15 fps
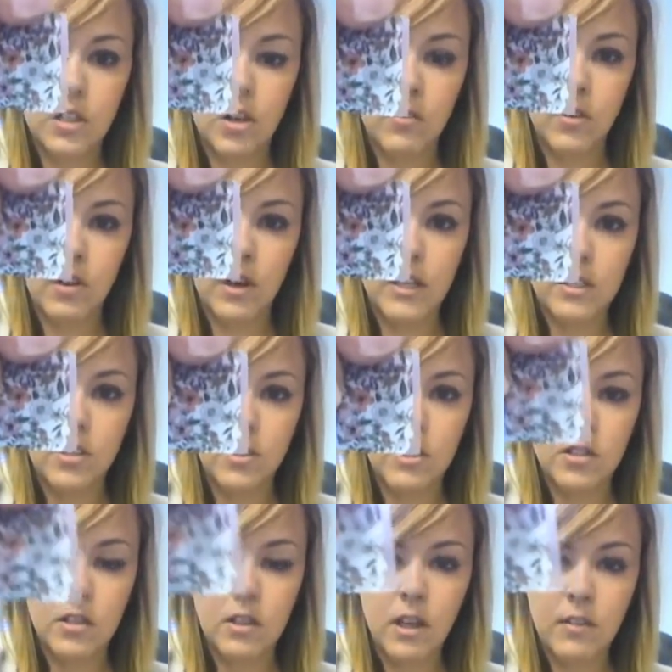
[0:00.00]
off. Alright, so I
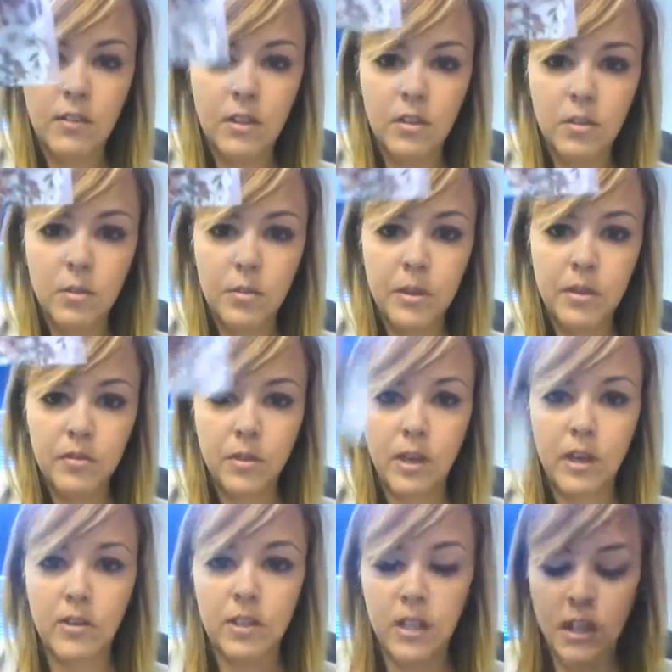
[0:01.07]
still have a little bit of a
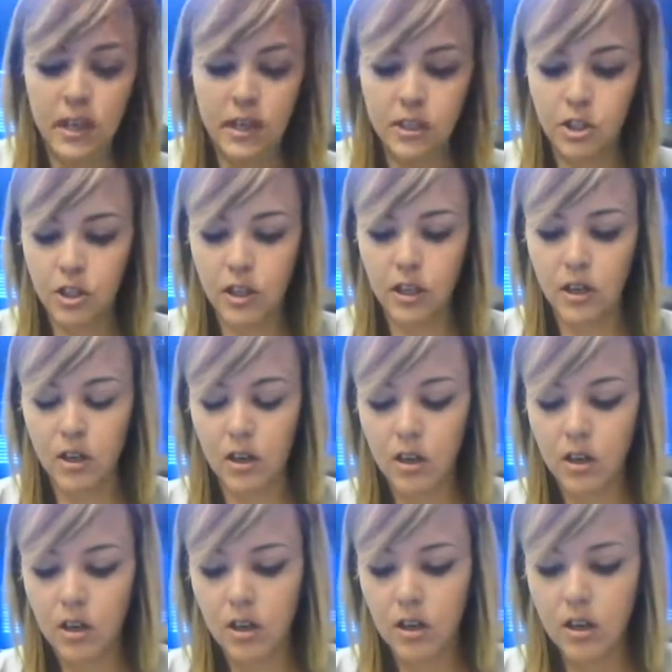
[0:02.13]
rounded edge there.
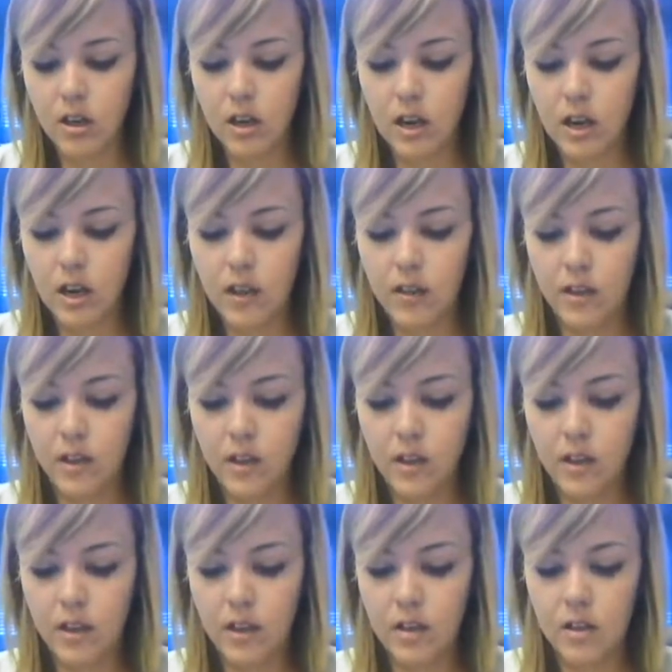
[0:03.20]
And
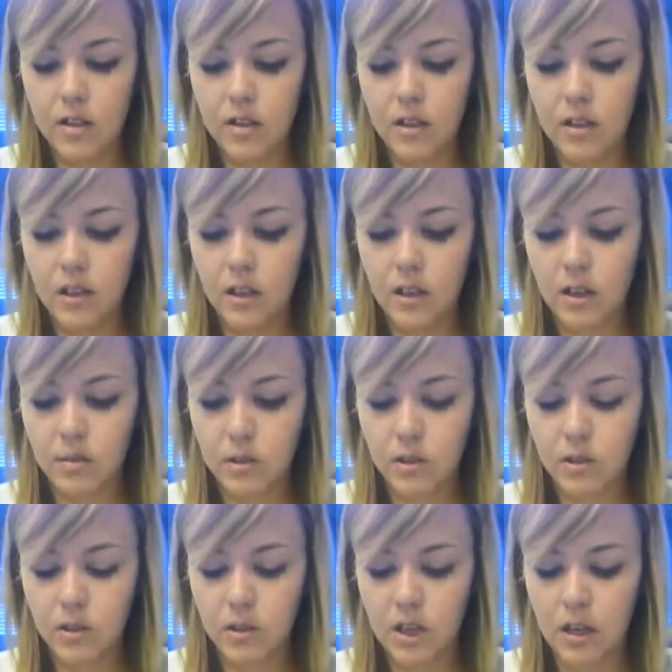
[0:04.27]
then,
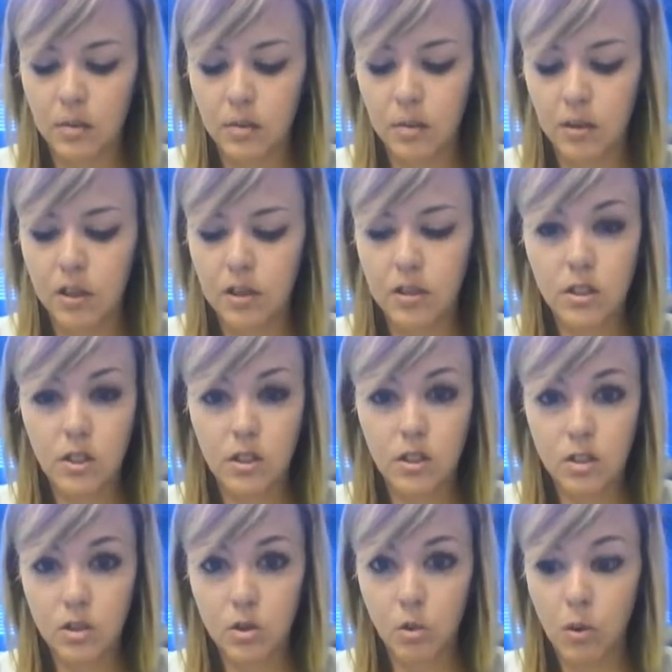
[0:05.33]
so there's not a blunt
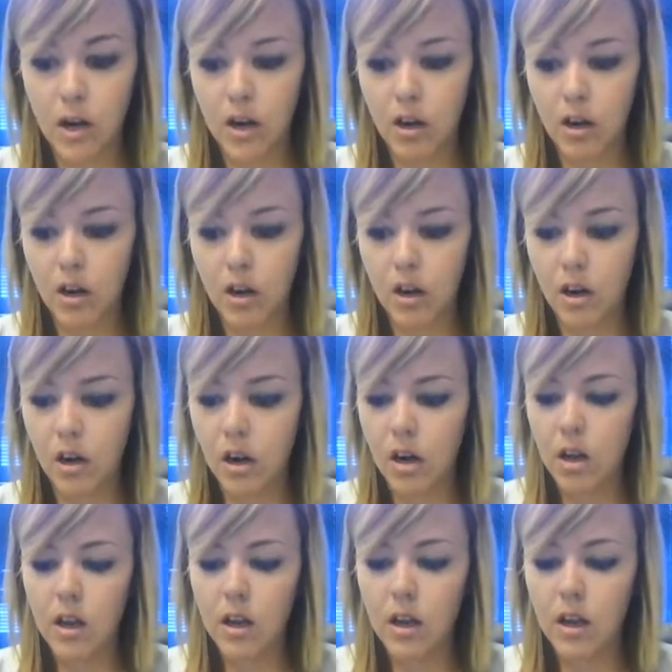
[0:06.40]
square.
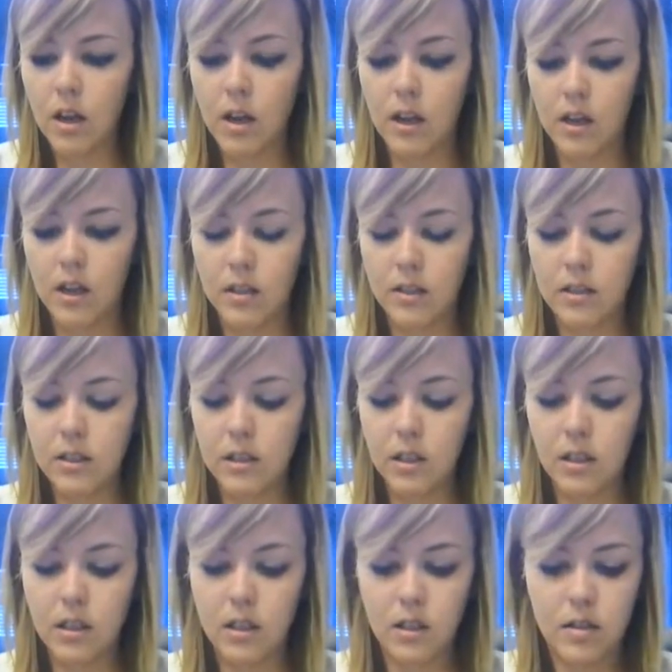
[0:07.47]
And
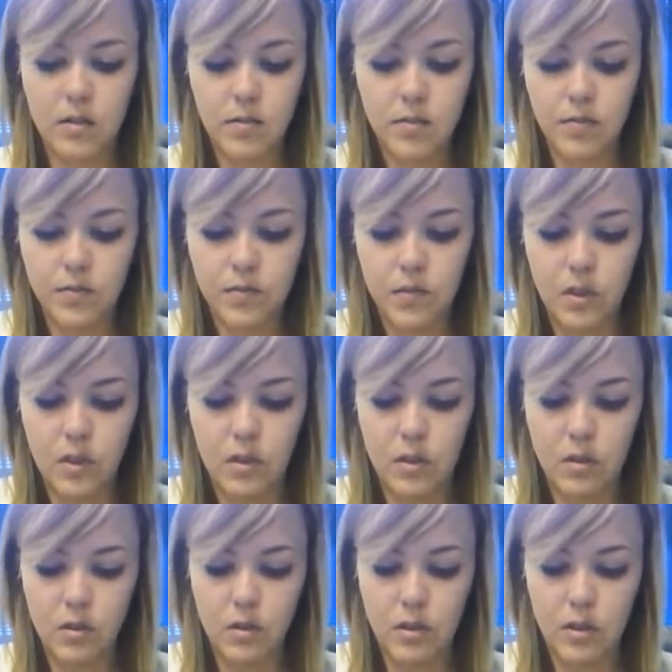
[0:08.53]

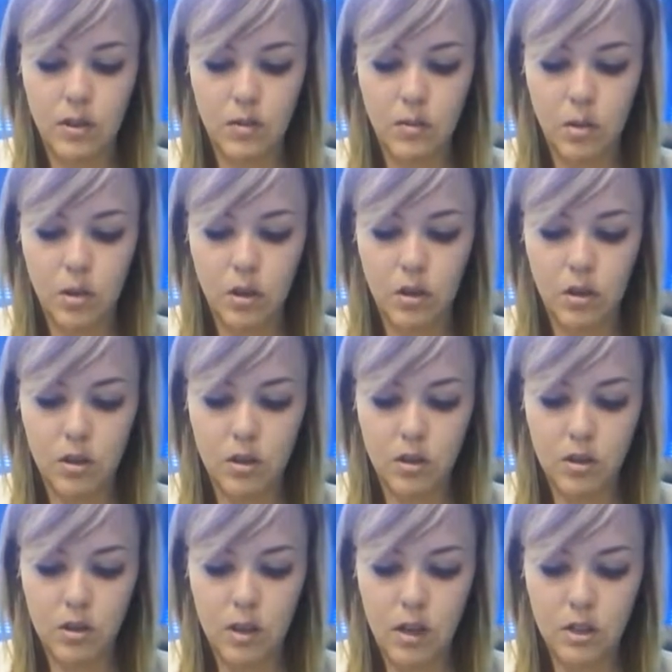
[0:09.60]
it
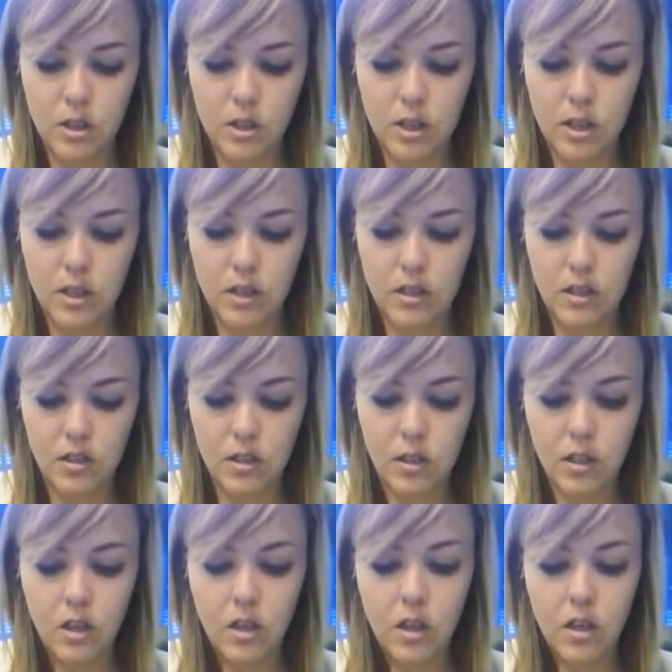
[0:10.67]
works. I just had to
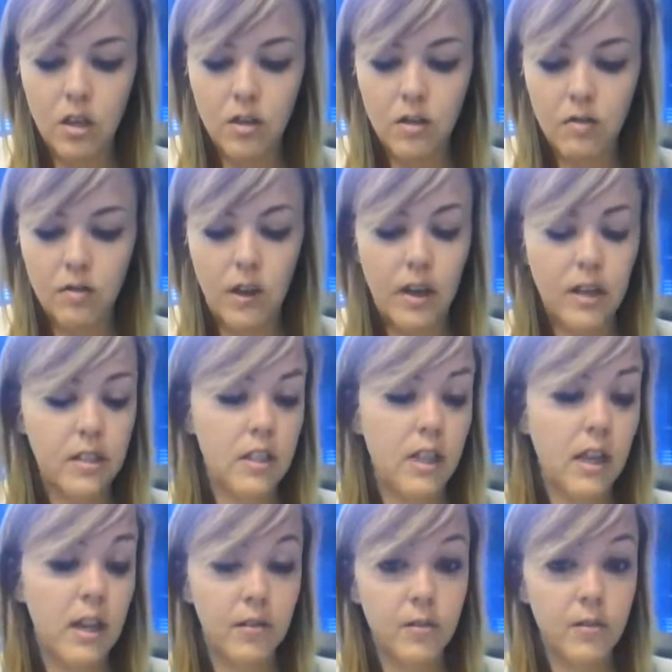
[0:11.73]
find
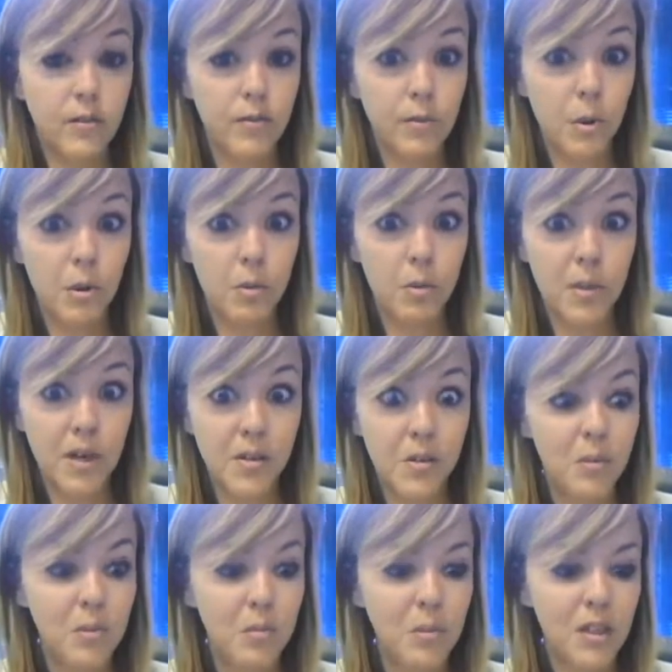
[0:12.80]
that on my
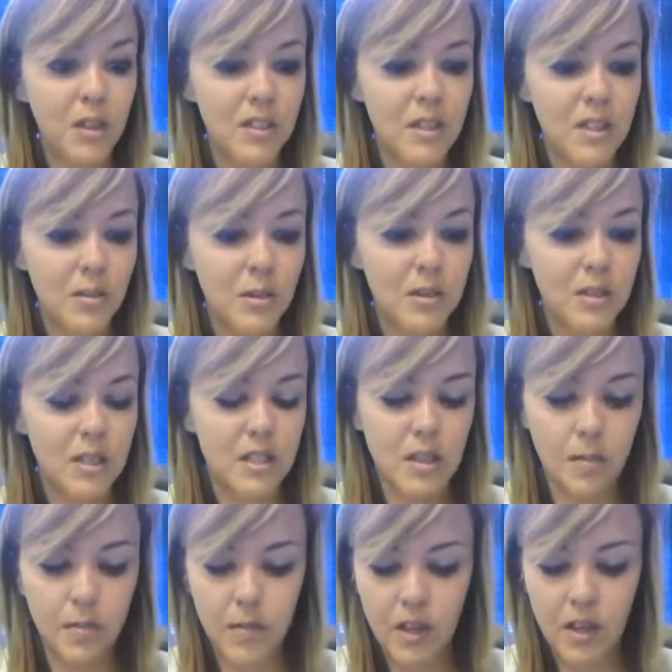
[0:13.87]
own because that wasn't
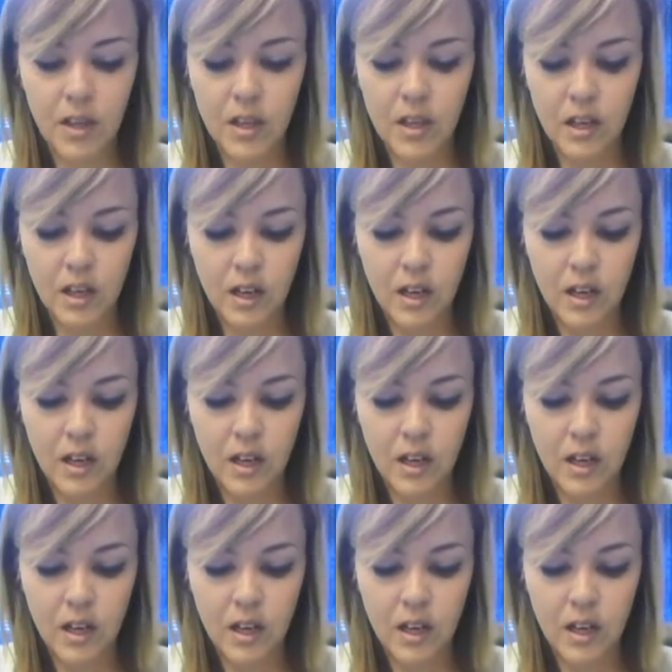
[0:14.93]
something,